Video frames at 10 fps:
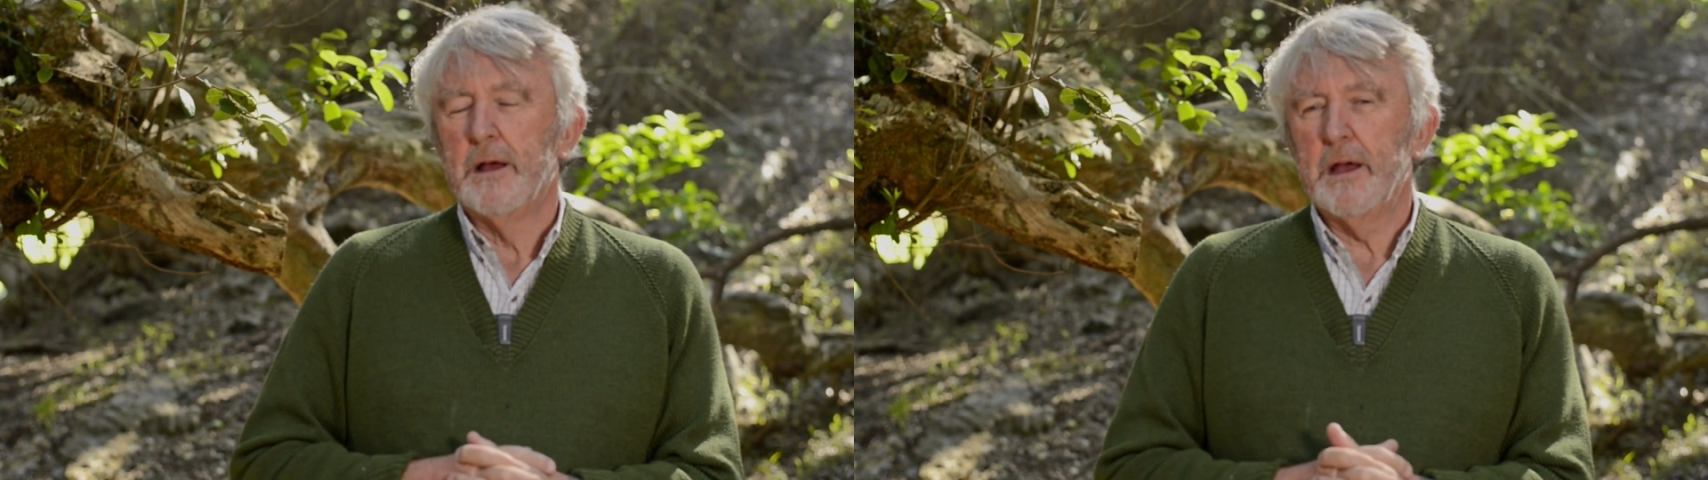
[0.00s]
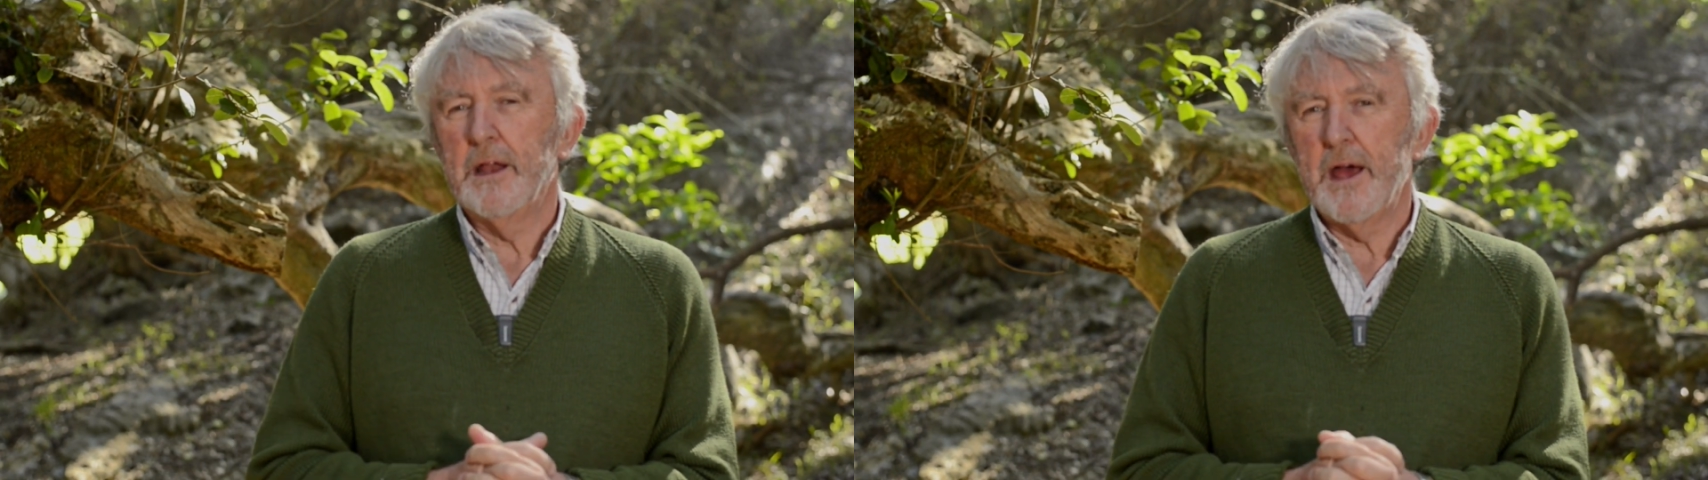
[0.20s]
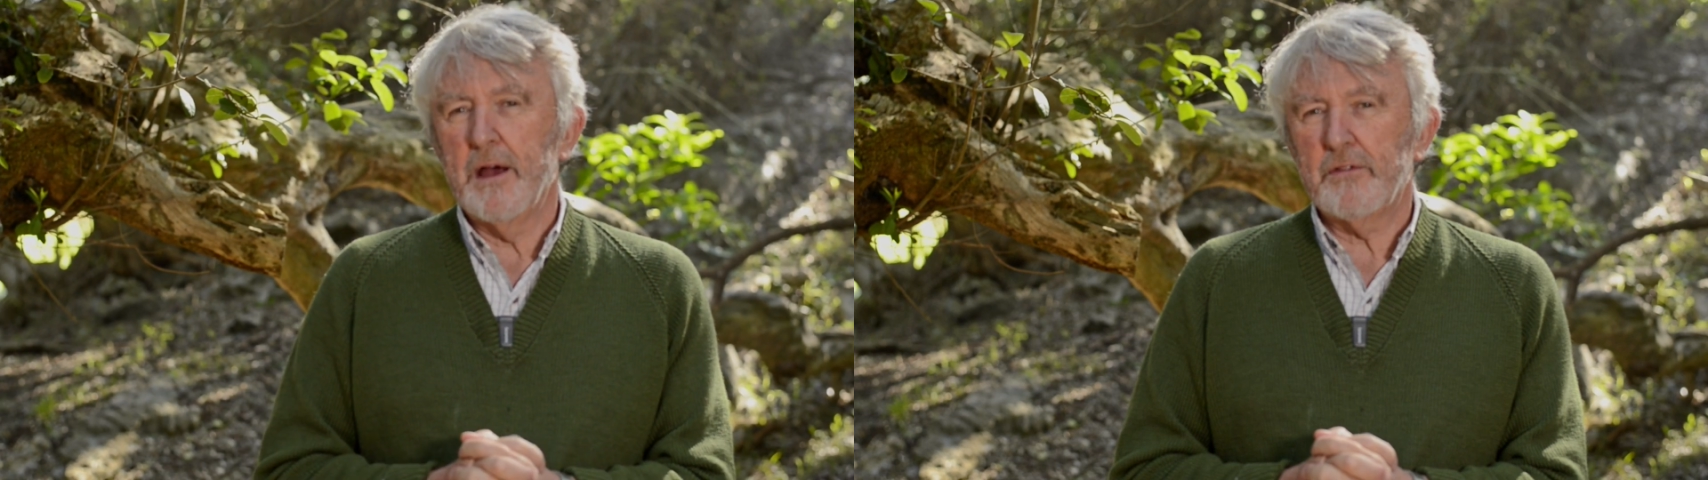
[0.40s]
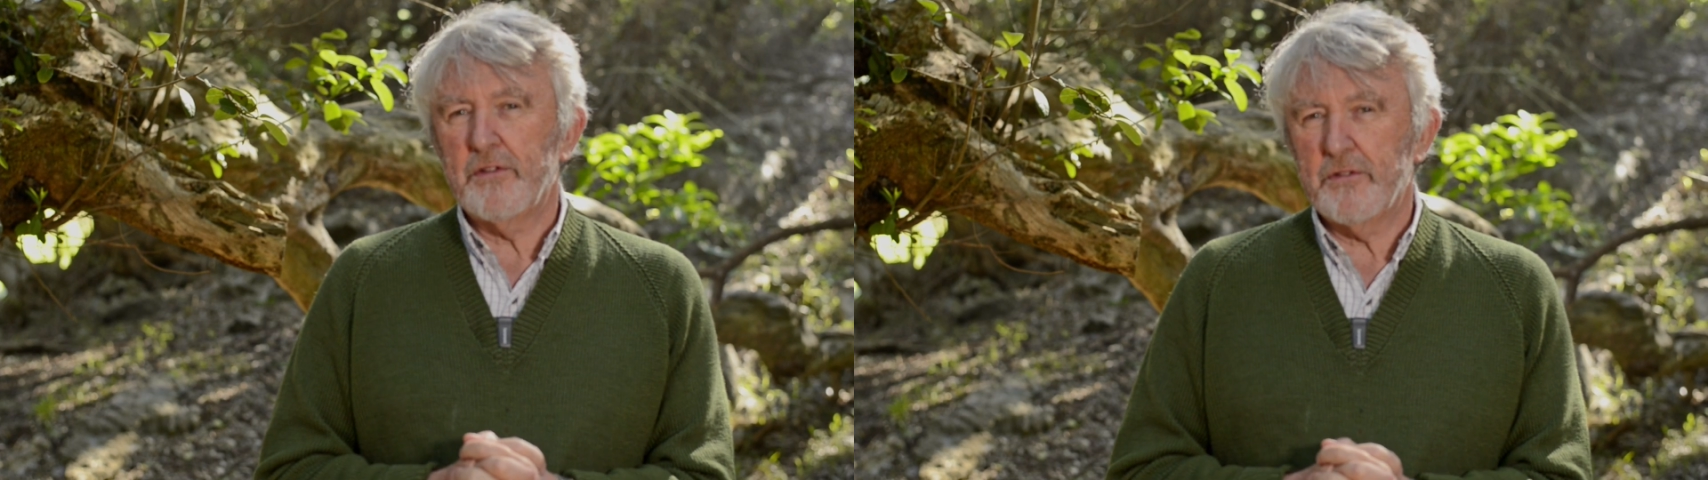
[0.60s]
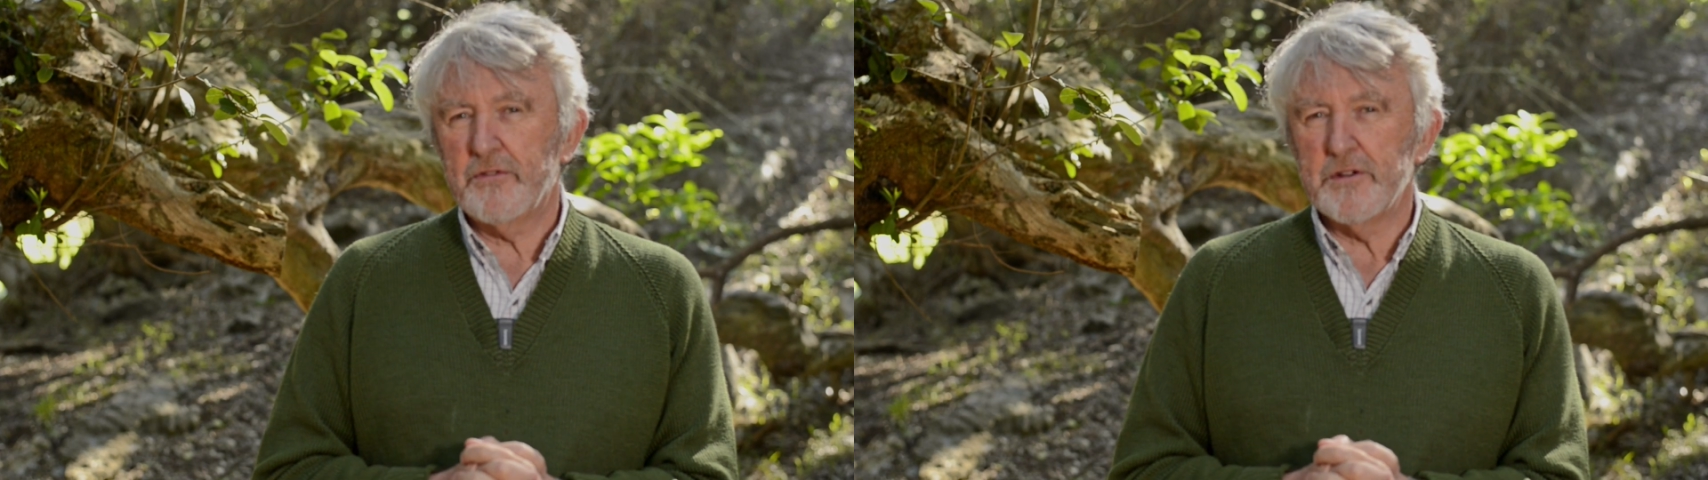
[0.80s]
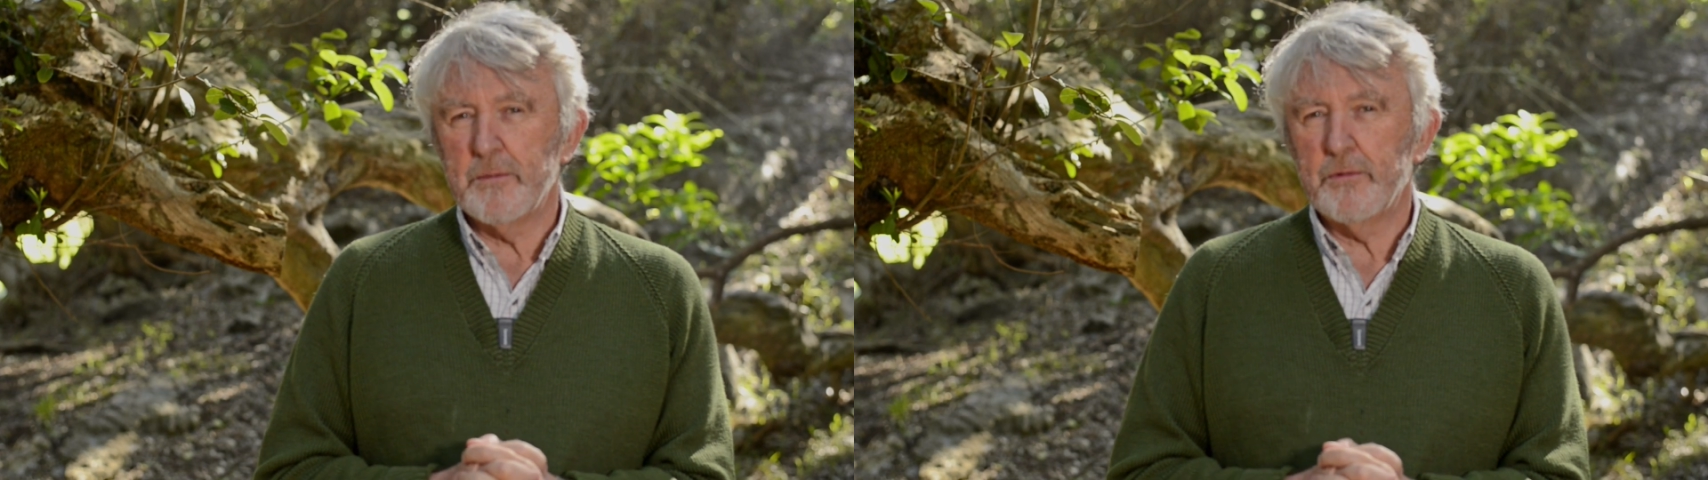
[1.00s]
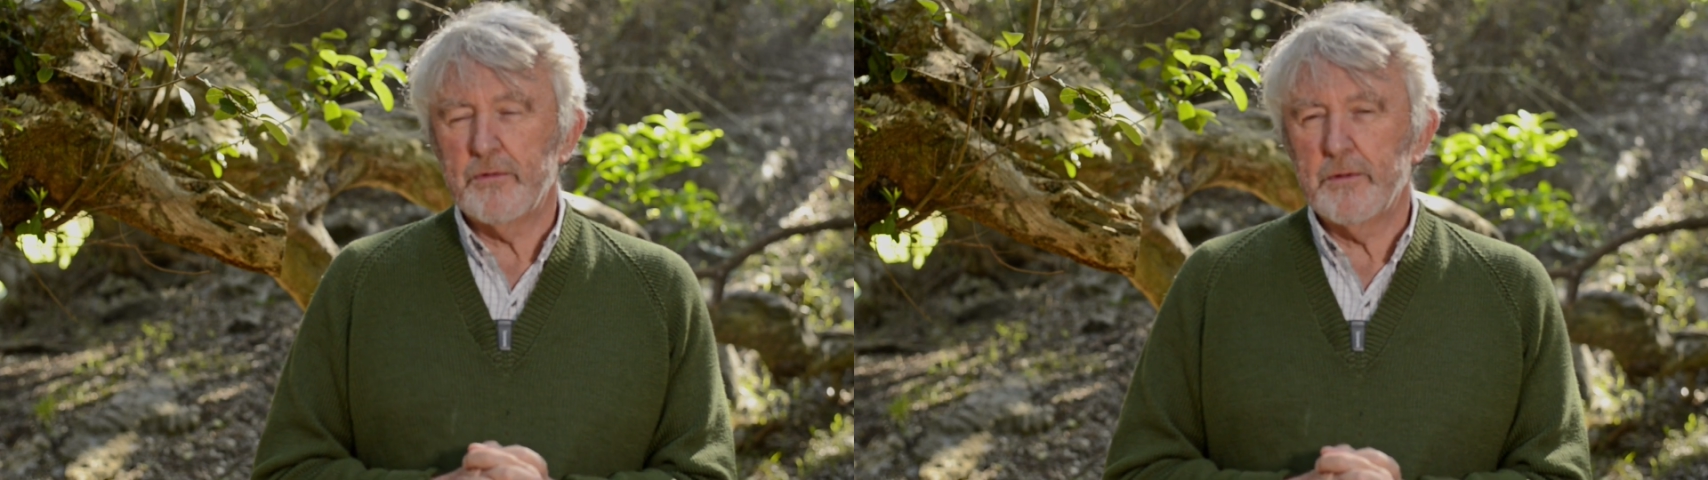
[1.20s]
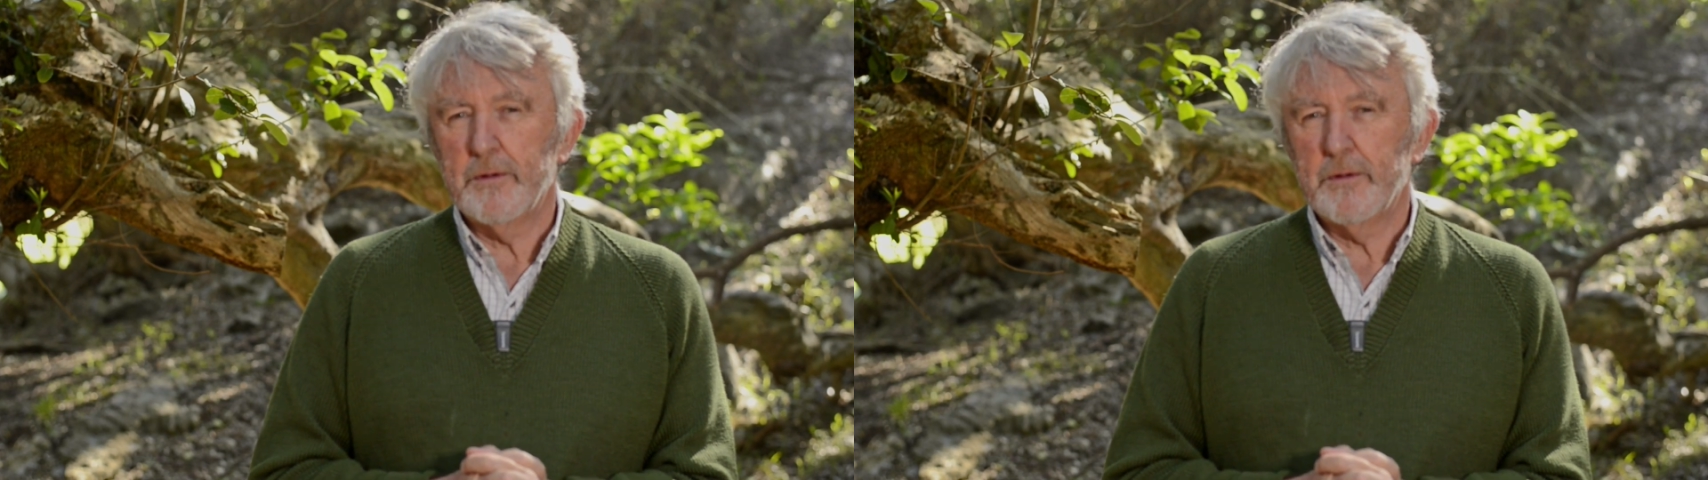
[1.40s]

in our systems.